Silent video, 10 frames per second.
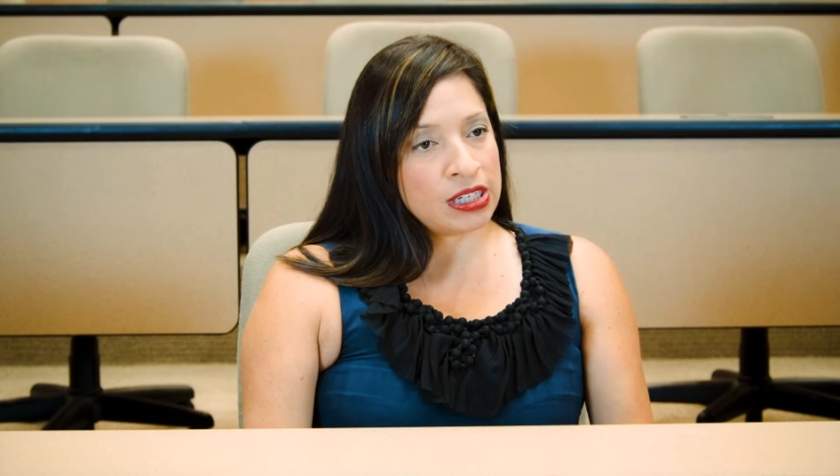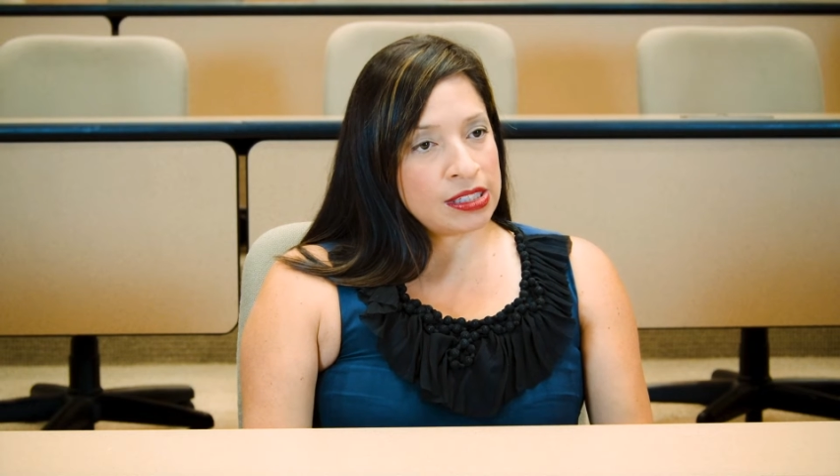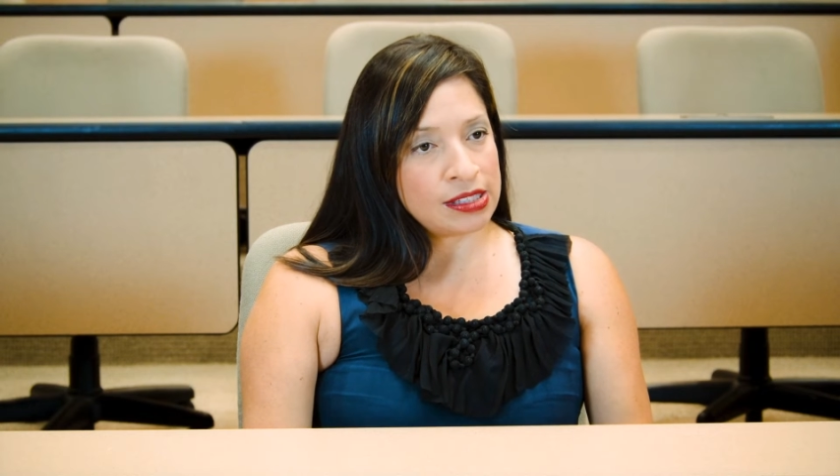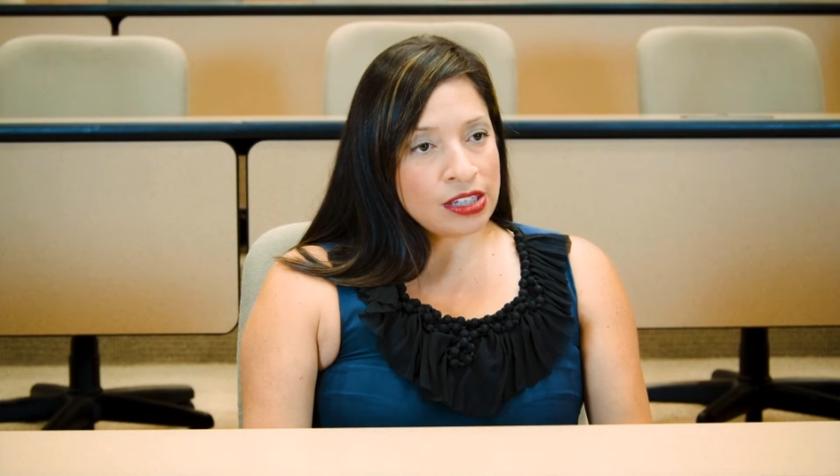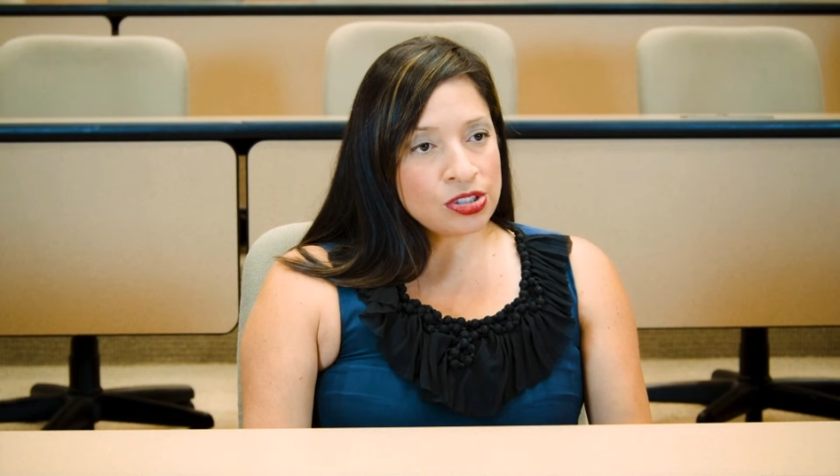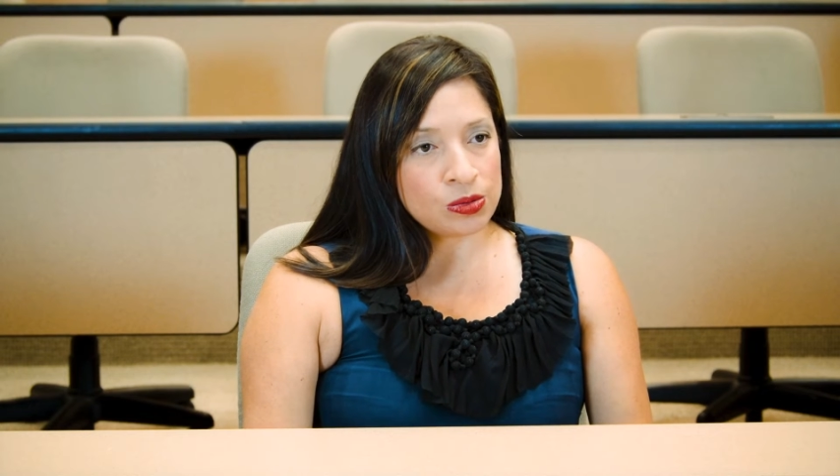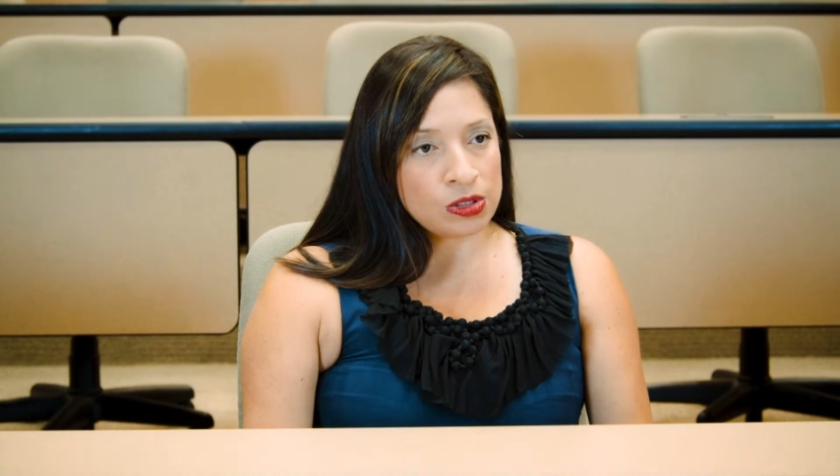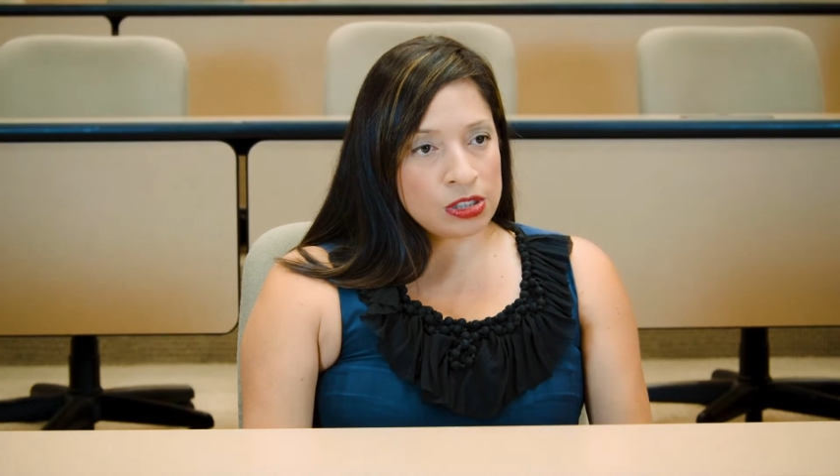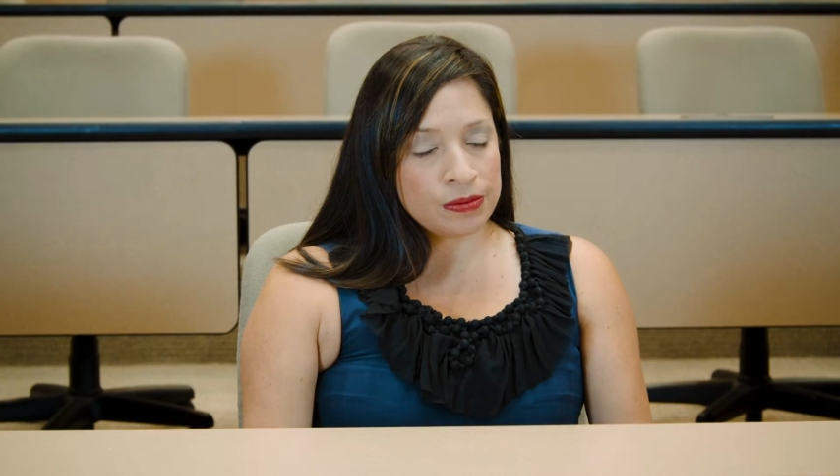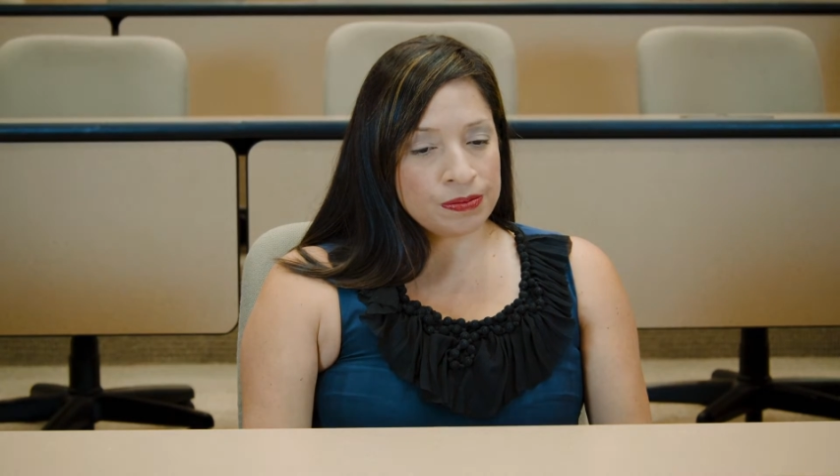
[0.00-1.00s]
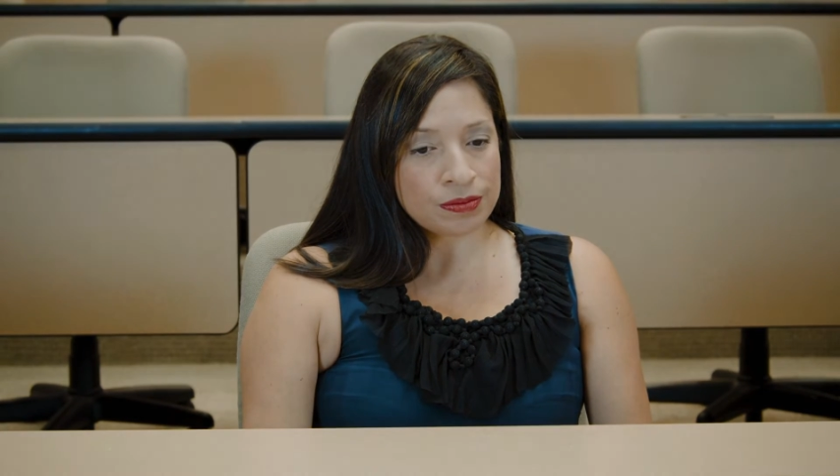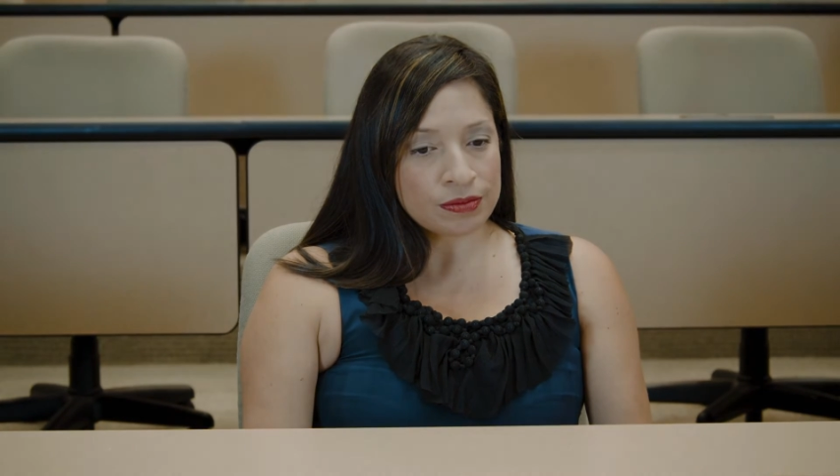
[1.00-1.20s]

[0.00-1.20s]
consensual,